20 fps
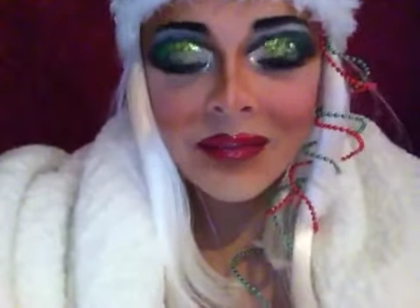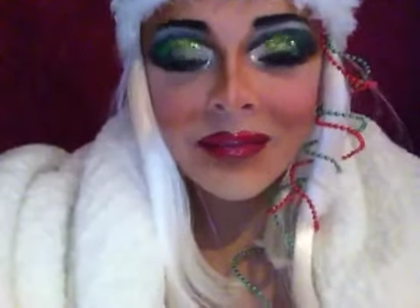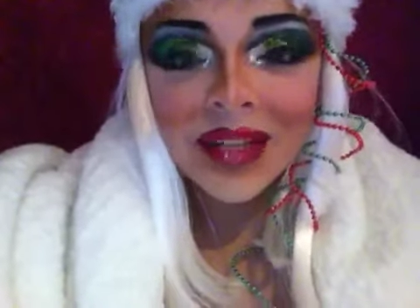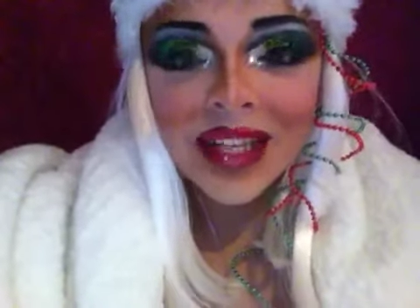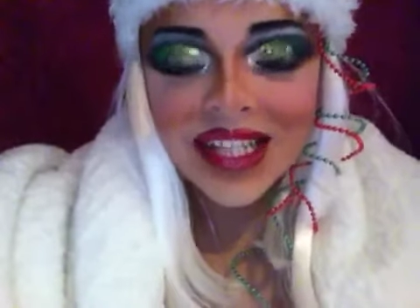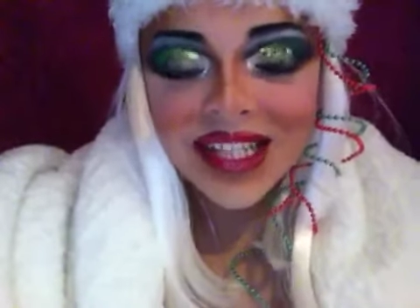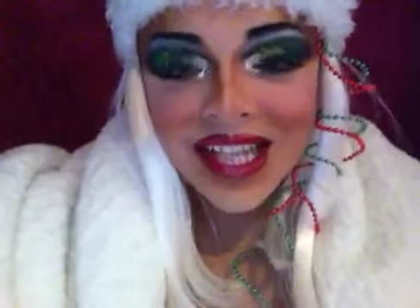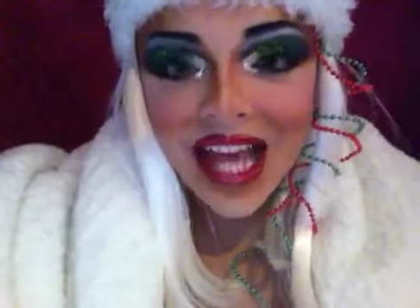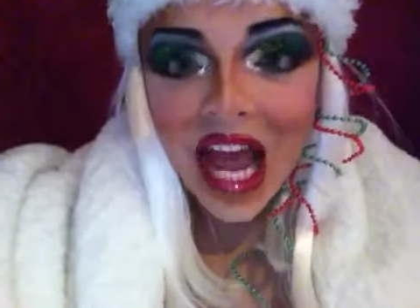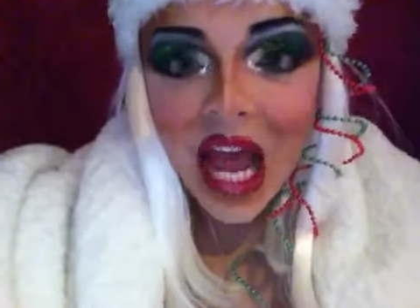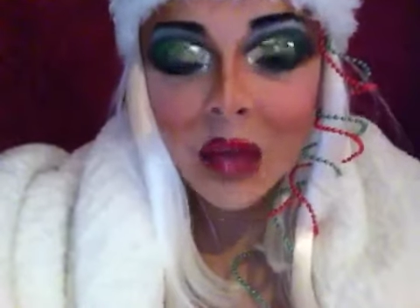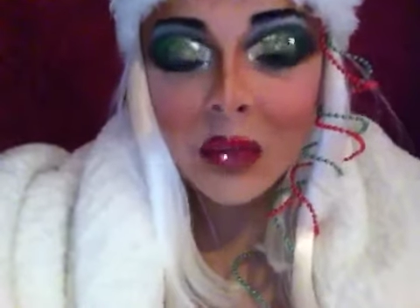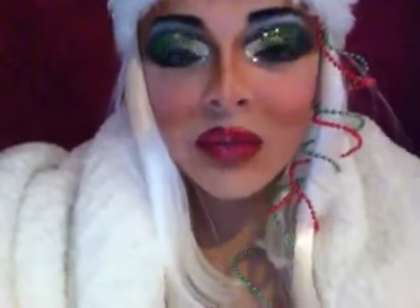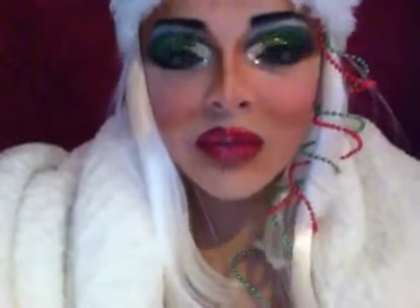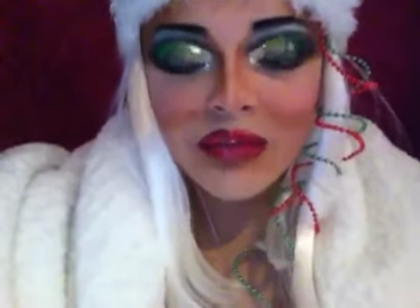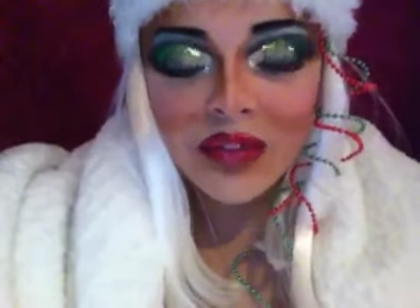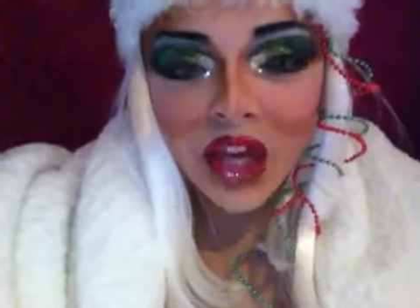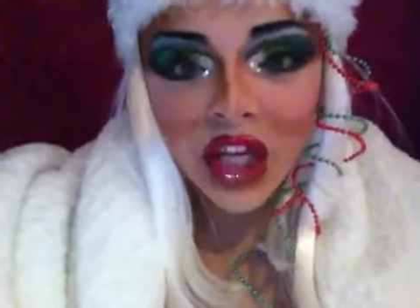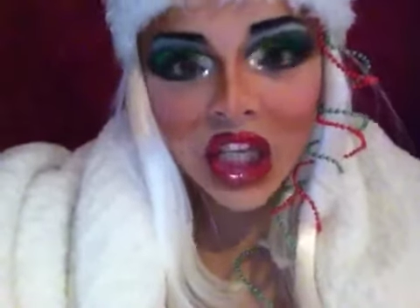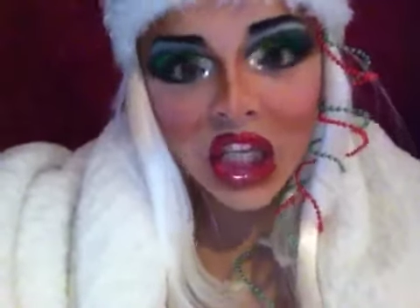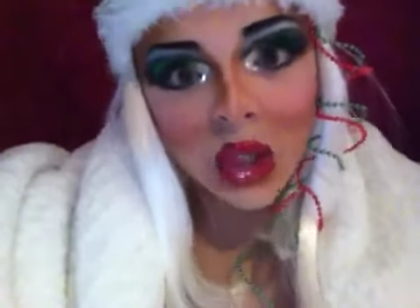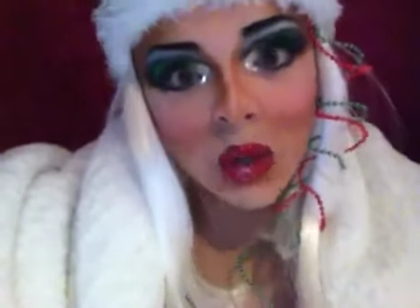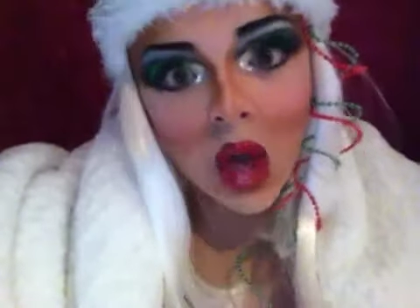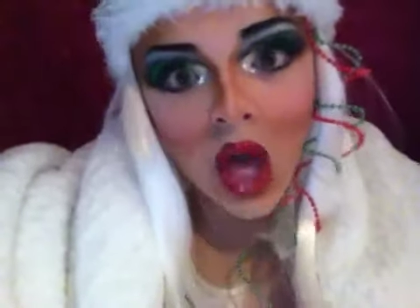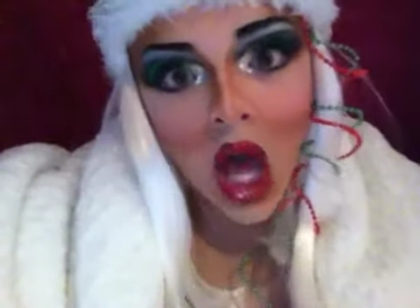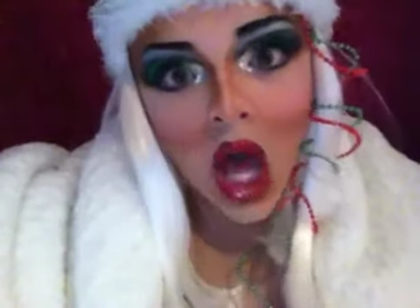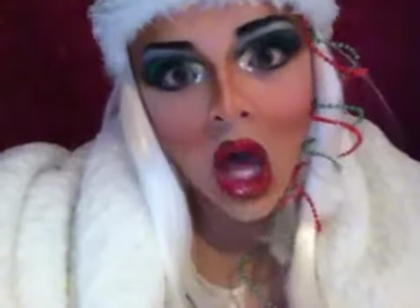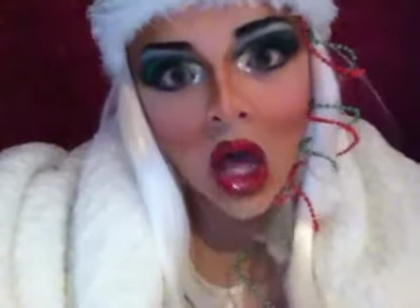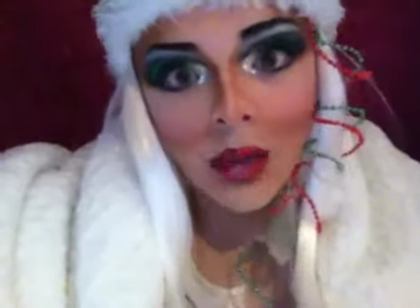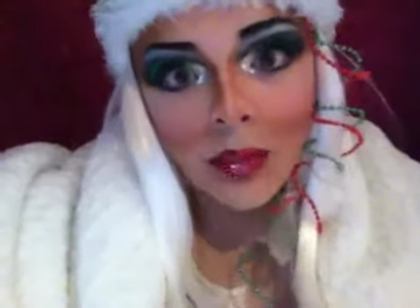because I will fuck you
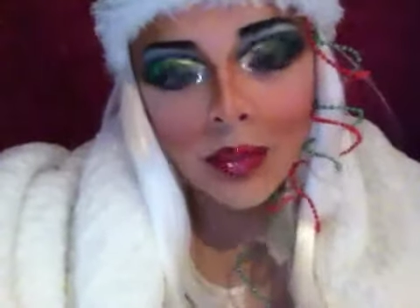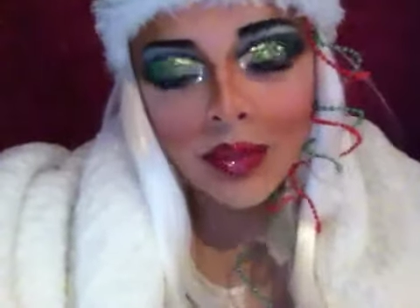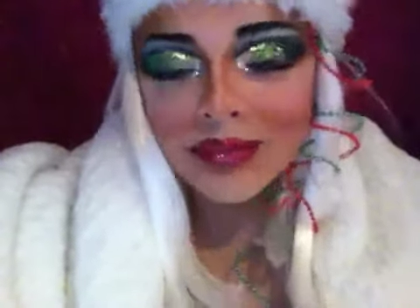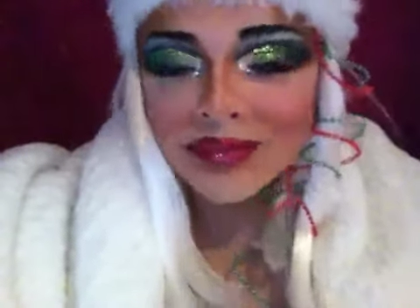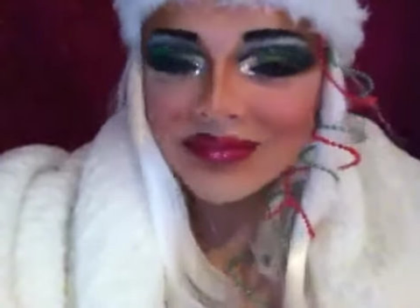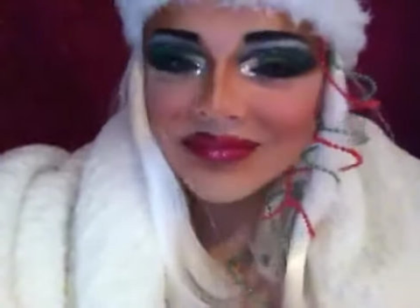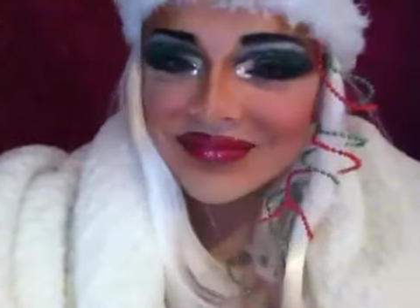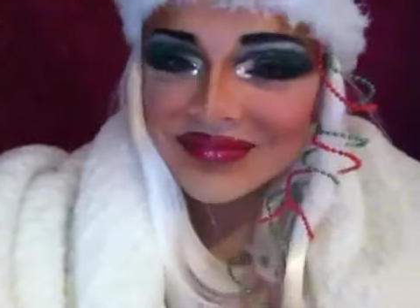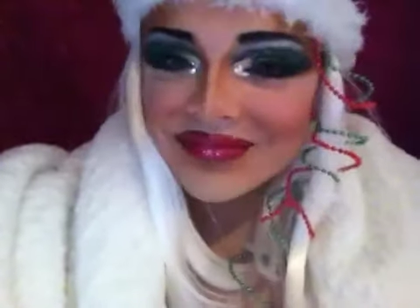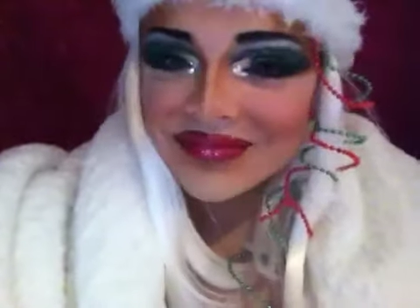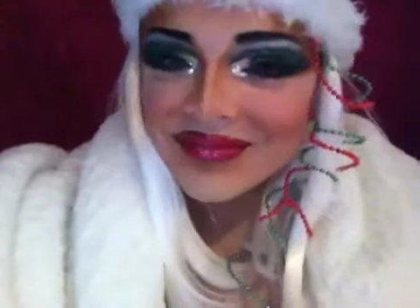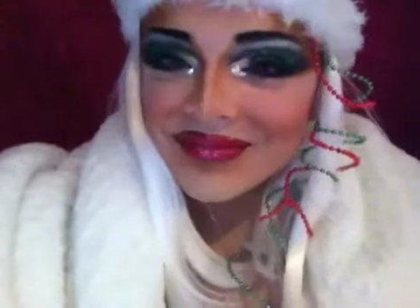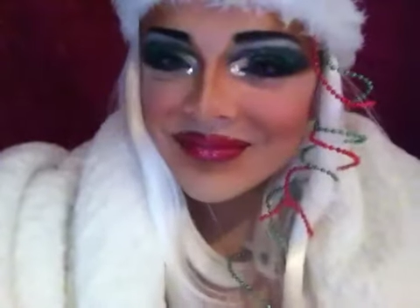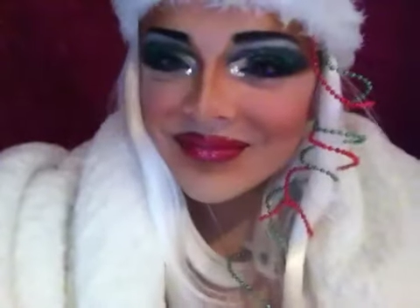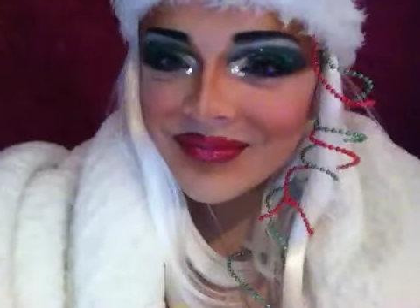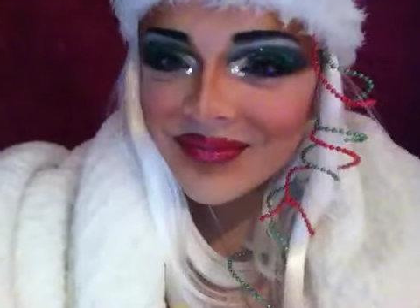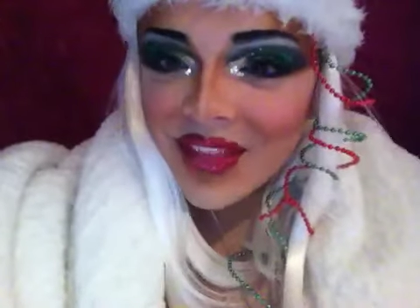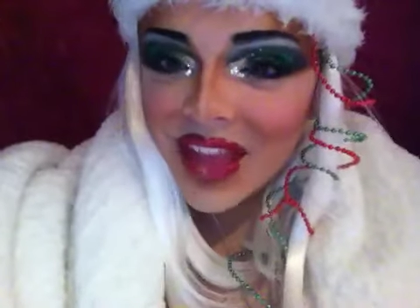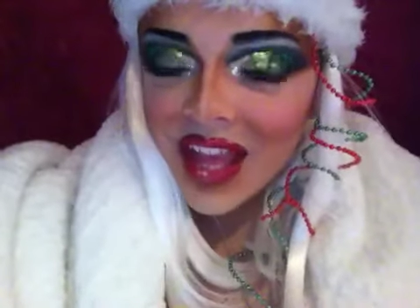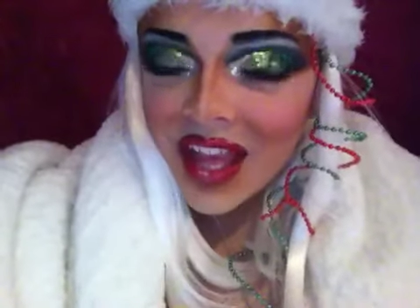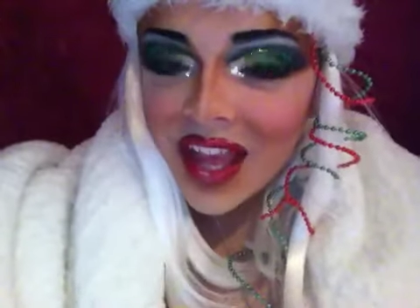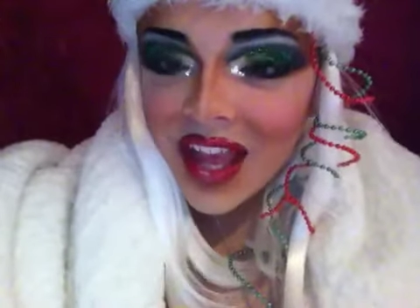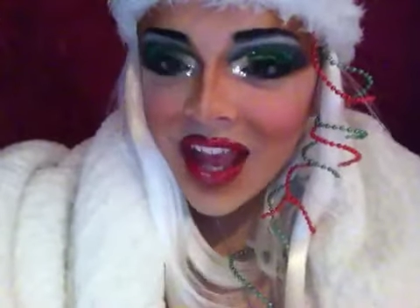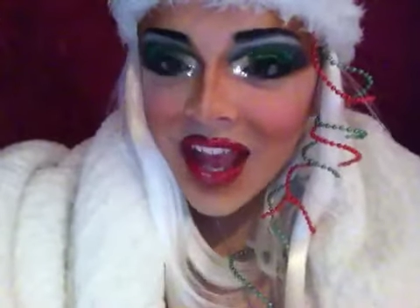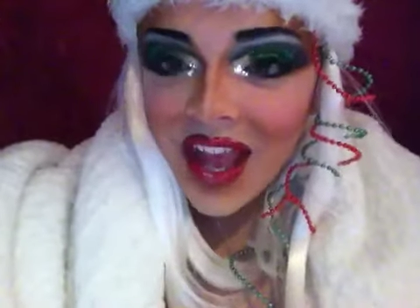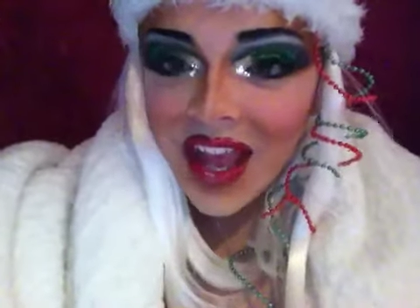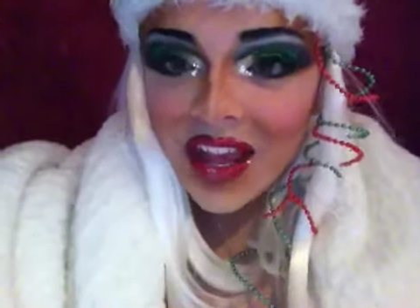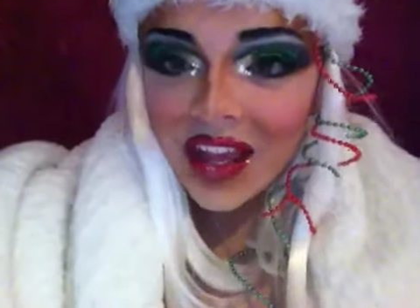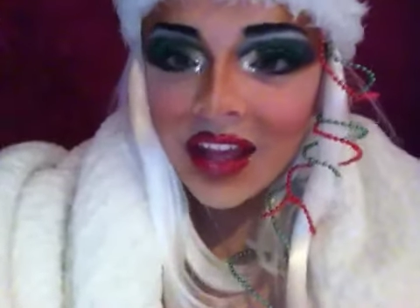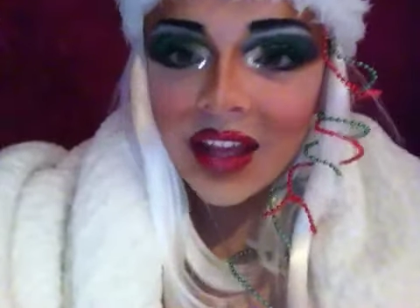up.
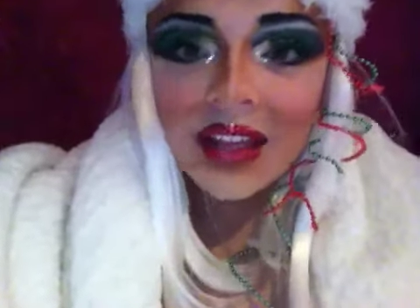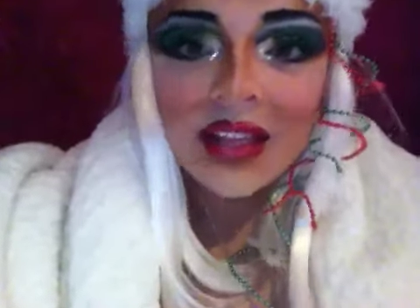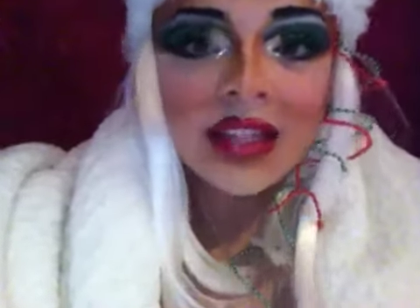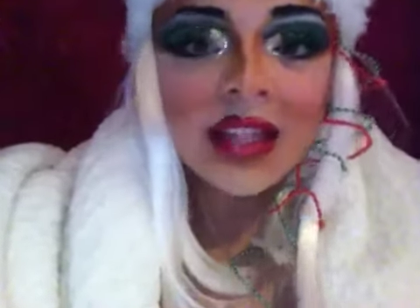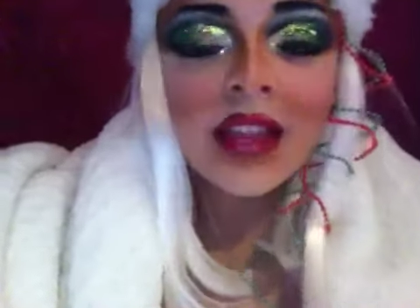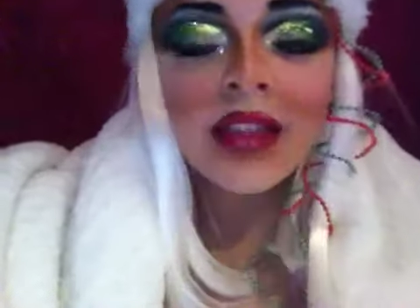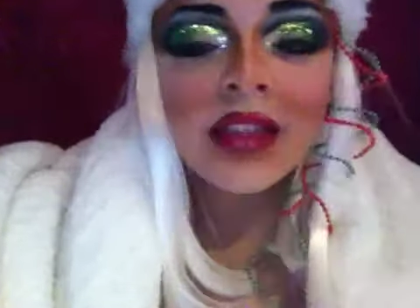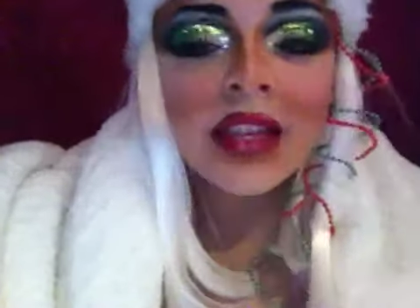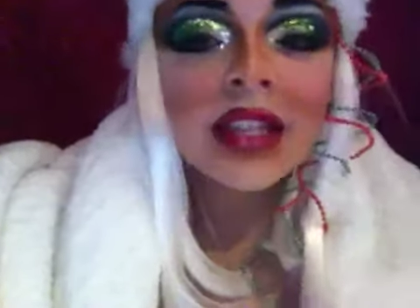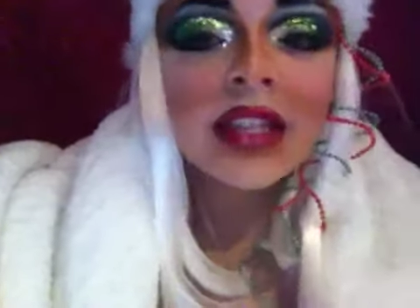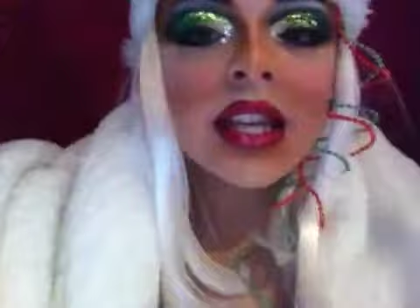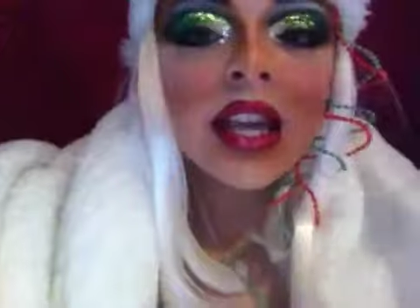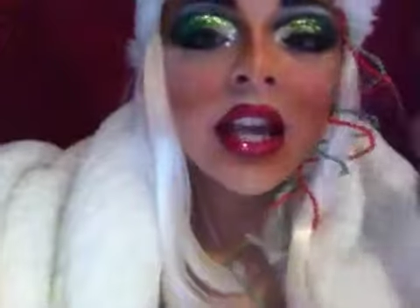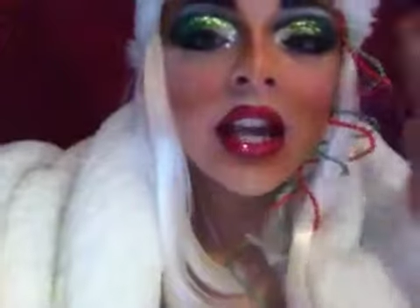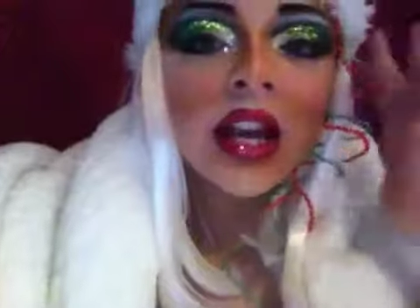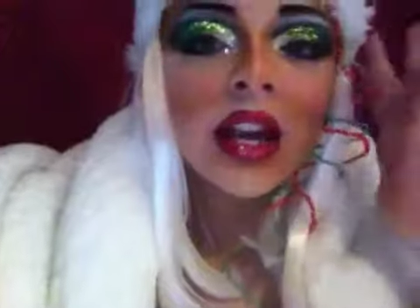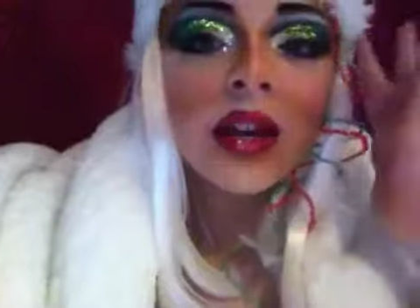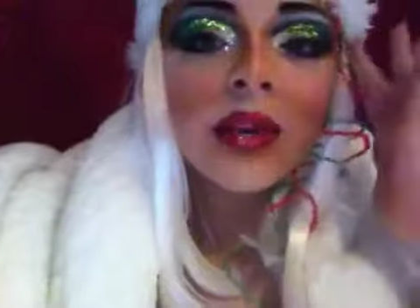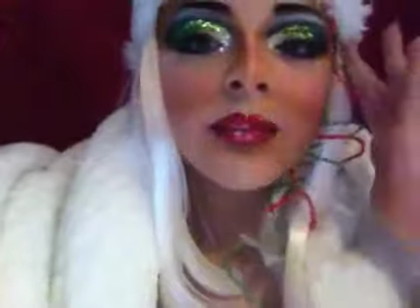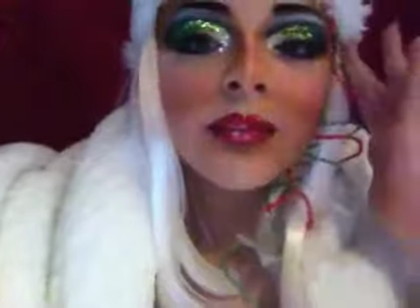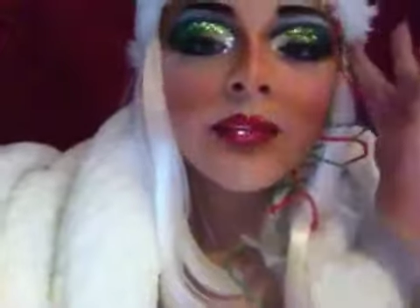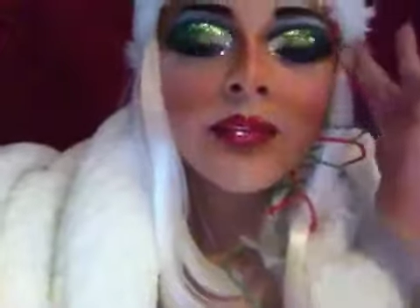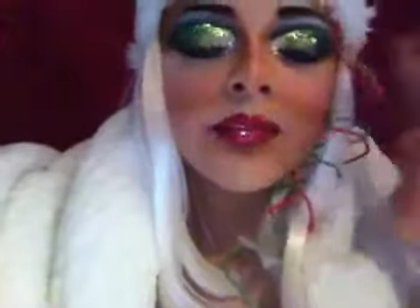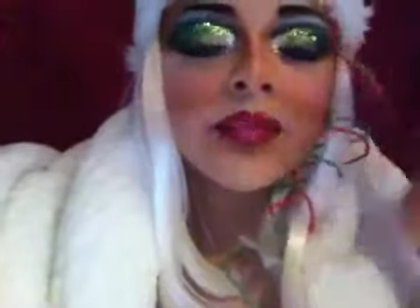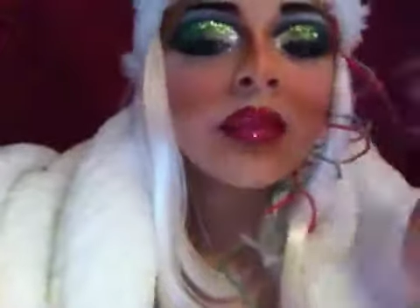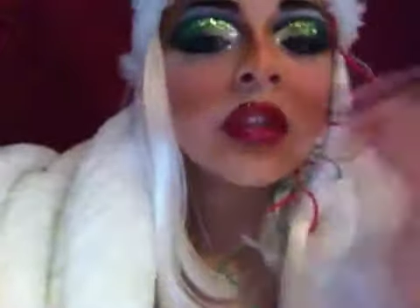And this hair,